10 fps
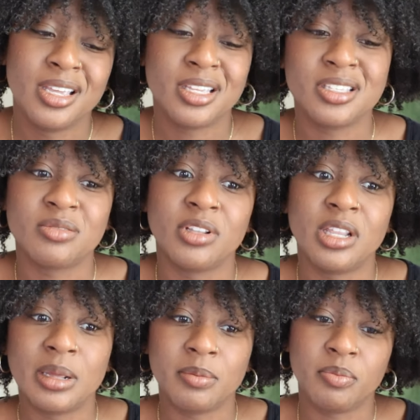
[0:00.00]
is really
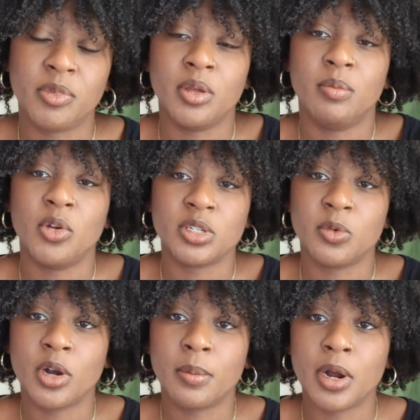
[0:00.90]
the most
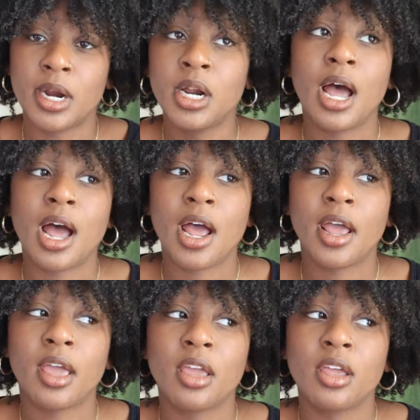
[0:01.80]
important part.
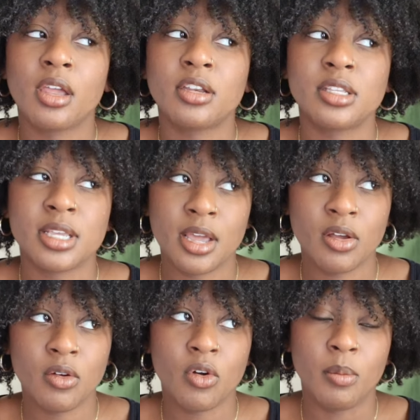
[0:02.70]
I
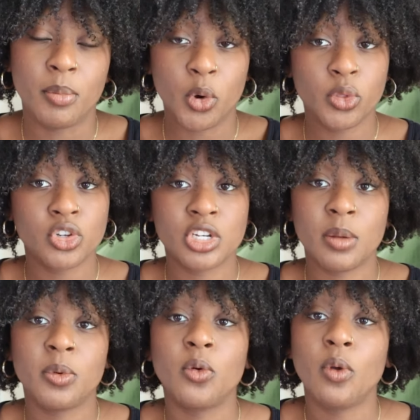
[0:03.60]
detangle on both the
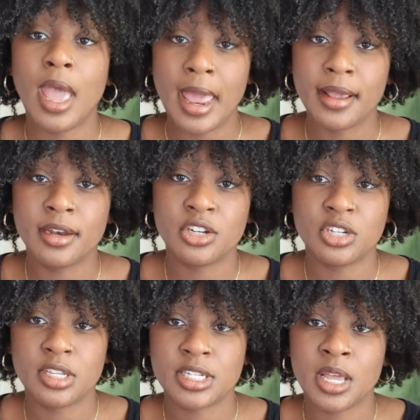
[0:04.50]
shampoo and
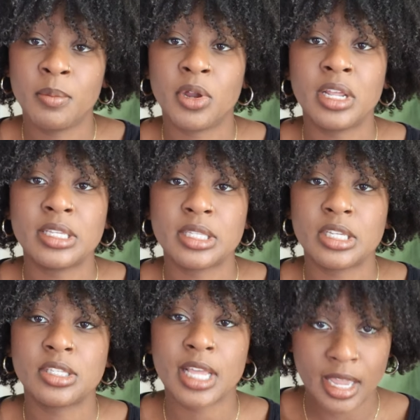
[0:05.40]
conditioning step, but it's the
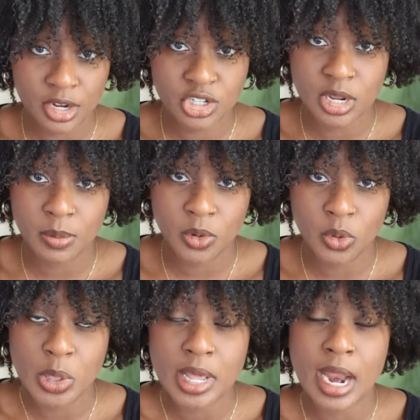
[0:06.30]
second
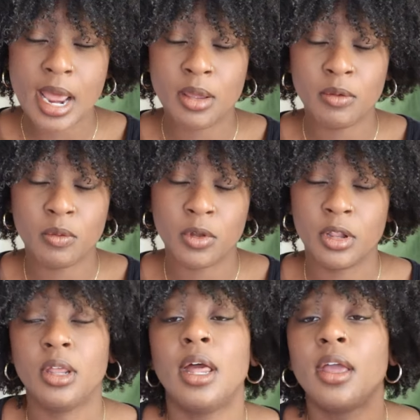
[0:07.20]
shampoo that I
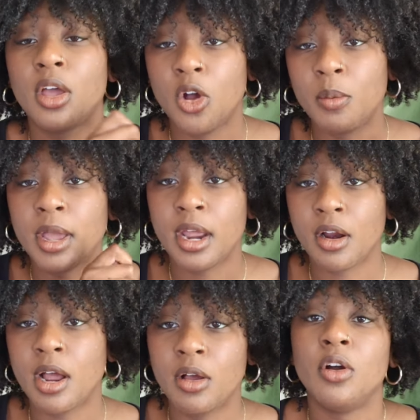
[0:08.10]
really like comb my
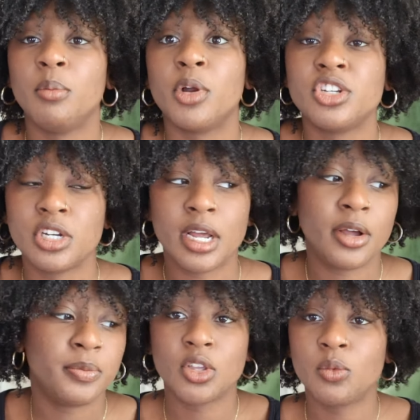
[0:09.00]
hair out or brush it
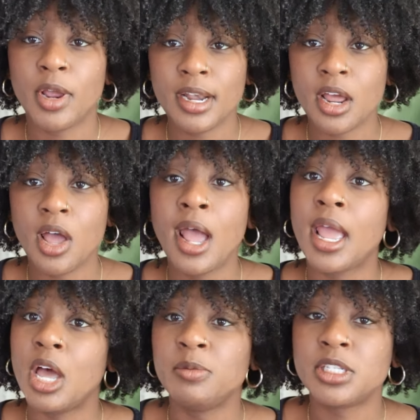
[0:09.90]
out. So right now I
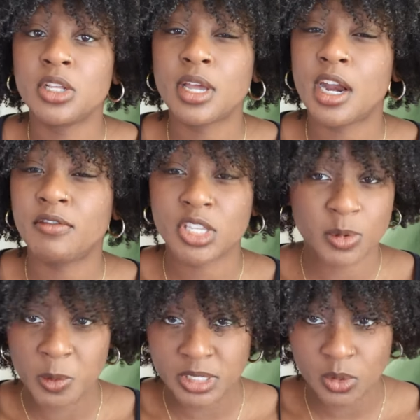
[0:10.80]
am still kind of
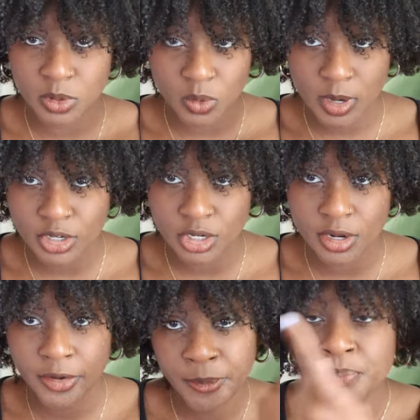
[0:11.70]
experimenting with the wash and
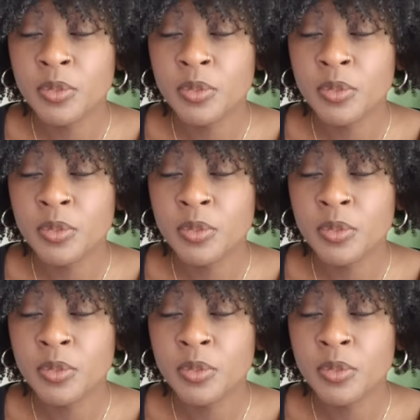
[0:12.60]
go.